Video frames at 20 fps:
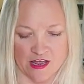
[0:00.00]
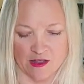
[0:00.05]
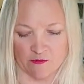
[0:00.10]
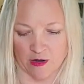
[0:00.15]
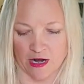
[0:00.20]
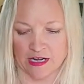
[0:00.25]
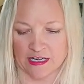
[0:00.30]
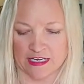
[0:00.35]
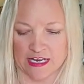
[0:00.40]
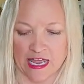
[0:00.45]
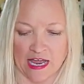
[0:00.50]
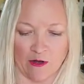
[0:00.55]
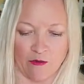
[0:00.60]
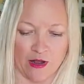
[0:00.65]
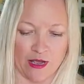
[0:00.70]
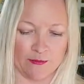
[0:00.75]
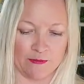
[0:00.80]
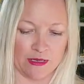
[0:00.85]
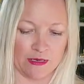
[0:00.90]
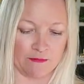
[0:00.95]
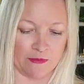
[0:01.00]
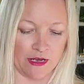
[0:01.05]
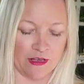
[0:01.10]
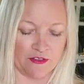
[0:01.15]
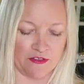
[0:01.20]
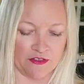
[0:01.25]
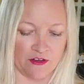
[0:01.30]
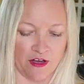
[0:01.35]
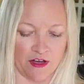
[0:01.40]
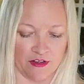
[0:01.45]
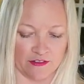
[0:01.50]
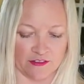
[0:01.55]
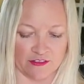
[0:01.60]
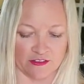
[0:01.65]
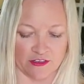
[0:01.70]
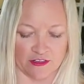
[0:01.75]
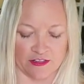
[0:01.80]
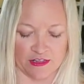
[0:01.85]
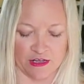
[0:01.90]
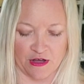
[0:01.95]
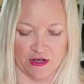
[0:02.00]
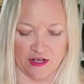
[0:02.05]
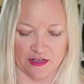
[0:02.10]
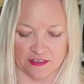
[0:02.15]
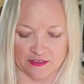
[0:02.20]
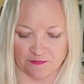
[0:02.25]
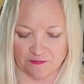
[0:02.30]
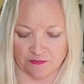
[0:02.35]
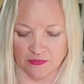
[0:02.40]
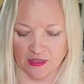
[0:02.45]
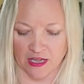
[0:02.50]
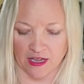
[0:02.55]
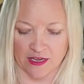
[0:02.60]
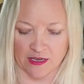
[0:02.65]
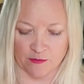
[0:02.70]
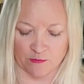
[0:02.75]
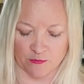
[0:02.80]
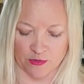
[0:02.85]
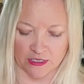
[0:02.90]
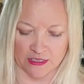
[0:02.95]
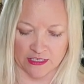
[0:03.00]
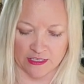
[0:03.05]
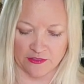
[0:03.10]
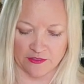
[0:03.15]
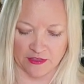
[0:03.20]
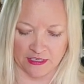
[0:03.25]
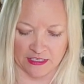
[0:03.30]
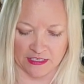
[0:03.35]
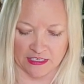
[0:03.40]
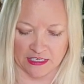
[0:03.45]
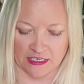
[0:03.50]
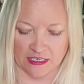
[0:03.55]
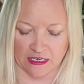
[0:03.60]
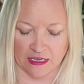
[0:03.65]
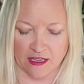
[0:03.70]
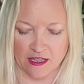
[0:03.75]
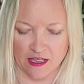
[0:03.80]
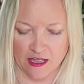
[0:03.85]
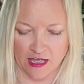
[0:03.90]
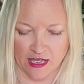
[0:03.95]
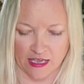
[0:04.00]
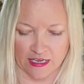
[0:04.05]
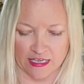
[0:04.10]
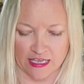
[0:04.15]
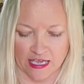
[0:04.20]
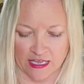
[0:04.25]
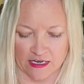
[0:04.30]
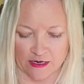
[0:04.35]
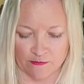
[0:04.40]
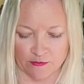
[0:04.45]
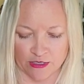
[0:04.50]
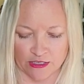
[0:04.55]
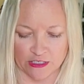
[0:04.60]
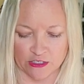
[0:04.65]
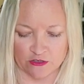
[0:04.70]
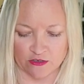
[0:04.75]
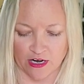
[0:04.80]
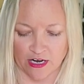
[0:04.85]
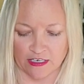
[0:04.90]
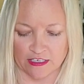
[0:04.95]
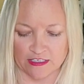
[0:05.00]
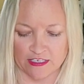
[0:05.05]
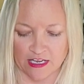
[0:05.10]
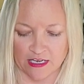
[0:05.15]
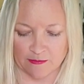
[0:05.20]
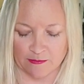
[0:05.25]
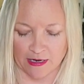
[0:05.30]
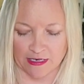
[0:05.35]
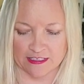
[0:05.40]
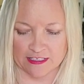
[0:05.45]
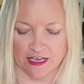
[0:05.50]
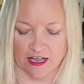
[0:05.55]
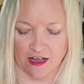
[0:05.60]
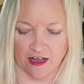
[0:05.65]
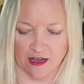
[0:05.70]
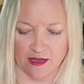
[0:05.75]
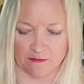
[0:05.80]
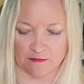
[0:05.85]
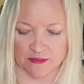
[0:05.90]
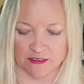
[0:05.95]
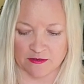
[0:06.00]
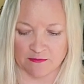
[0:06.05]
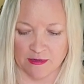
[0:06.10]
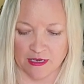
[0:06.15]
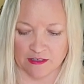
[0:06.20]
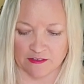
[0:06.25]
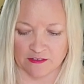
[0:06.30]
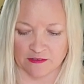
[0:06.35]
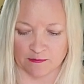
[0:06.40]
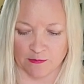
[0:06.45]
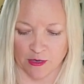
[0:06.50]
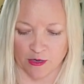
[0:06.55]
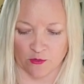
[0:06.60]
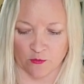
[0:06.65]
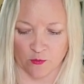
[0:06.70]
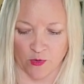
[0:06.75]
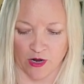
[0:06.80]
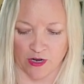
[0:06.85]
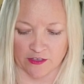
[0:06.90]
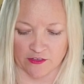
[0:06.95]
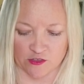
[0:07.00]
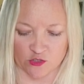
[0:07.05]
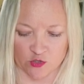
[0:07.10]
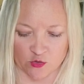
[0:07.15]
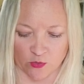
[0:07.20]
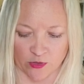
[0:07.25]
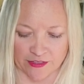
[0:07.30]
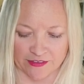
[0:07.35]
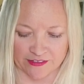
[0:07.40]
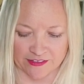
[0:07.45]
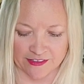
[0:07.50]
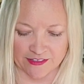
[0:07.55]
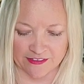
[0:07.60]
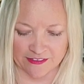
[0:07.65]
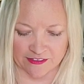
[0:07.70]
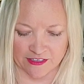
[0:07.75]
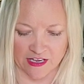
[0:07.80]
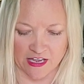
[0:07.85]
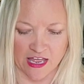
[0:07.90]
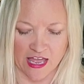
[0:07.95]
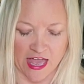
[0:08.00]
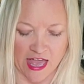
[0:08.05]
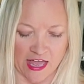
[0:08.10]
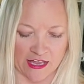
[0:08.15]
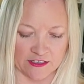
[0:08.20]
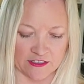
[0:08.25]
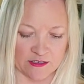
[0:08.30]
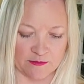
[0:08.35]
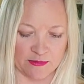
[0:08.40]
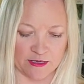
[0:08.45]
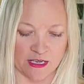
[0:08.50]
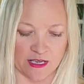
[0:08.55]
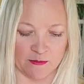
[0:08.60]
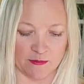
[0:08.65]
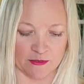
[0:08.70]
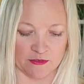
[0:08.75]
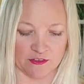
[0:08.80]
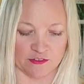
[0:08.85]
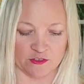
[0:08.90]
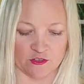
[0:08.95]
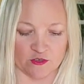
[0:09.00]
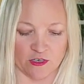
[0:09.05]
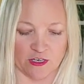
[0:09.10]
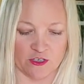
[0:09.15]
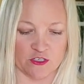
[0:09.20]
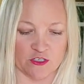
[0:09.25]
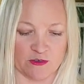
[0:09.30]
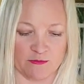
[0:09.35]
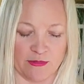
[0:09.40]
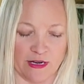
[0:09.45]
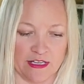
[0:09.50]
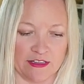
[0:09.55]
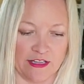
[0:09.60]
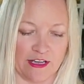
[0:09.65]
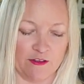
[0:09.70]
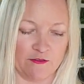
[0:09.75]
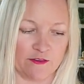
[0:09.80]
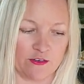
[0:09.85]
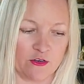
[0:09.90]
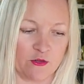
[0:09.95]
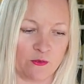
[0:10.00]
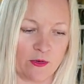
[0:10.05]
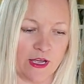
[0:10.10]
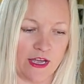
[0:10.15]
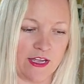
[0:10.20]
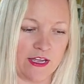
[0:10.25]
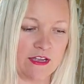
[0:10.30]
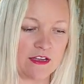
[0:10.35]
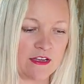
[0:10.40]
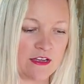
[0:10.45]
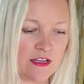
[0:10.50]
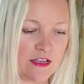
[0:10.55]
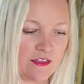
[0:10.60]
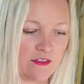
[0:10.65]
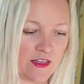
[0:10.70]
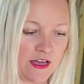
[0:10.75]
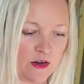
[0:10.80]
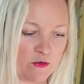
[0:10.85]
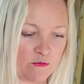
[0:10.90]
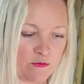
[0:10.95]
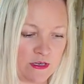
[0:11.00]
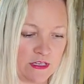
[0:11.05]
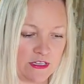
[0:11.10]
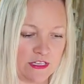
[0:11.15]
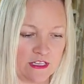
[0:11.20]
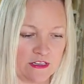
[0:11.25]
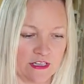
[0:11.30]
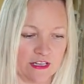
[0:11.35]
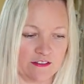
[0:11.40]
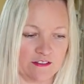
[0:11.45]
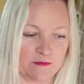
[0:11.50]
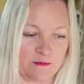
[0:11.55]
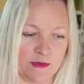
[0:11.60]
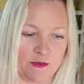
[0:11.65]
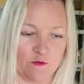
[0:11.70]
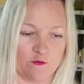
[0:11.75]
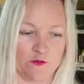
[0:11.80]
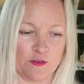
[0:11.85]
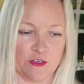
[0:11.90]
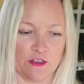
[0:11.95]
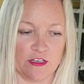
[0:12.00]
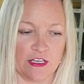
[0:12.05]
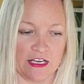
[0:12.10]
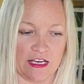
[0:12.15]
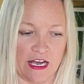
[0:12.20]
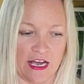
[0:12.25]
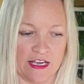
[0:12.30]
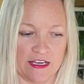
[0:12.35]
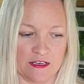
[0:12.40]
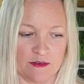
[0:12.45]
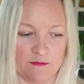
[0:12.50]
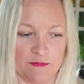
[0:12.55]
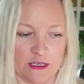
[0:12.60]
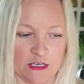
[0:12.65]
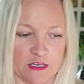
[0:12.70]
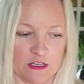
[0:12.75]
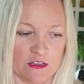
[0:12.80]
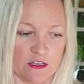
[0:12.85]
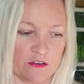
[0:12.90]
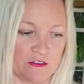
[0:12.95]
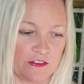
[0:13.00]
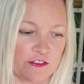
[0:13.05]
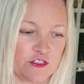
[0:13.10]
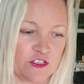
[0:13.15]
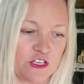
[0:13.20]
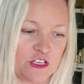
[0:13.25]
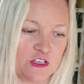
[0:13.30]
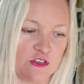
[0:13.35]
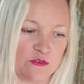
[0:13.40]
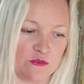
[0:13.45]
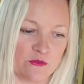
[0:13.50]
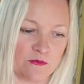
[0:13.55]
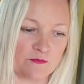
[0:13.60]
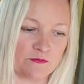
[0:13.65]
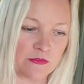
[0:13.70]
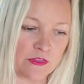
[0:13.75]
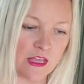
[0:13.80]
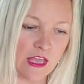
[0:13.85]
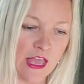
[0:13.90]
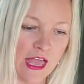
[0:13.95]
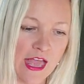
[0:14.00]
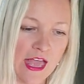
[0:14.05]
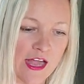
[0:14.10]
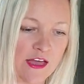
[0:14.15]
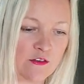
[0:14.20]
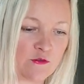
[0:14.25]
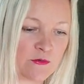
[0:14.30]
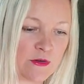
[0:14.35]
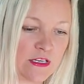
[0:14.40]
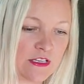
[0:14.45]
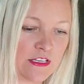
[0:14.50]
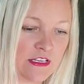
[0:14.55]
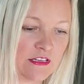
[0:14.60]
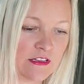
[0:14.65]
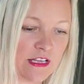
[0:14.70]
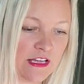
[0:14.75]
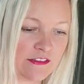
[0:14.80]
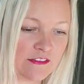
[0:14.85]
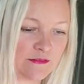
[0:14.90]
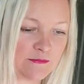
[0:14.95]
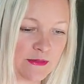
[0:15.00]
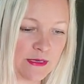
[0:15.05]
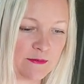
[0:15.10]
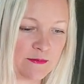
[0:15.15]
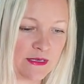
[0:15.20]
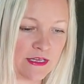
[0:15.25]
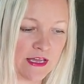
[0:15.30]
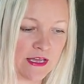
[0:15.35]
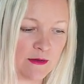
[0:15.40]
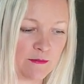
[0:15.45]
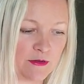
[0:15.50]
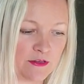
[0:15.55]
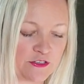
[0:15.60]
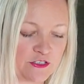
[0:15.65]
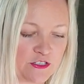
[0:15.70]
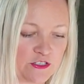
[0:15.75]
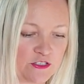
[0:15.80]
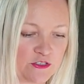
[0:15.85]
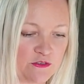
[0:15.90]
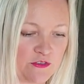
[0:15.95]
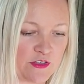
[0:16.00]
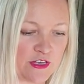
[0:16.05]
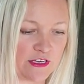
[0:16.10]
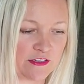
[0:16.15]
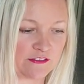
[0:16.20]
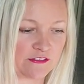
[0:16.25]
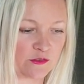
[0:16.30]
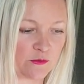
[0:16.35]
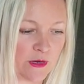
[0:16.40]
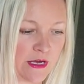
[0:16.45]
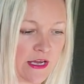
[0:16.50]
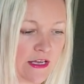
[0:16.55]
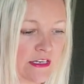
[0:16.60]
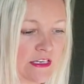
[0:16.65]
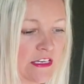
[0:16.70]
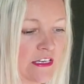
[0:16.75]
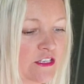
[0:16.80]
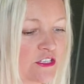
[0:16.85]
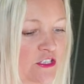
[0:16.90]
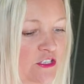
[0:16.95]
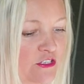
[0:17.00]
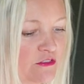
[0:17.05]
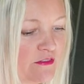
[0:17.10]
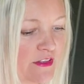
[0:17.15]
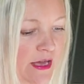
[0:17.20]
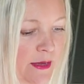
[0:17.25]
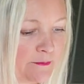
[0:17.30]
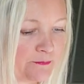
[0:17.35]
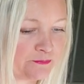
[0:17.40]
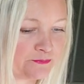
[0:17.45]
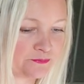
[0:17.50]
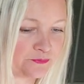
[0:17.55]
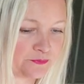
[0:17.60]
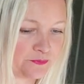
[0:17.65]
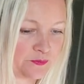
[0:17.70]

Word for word: Right now I'm in my thoughts a lot. I am really thinking. Again, I'm really trying to take my time to make smart, wise choices and to be able to structure my life in a way that really lets me feel like I can be close to you and really lets me be able to do things the way I need to do them.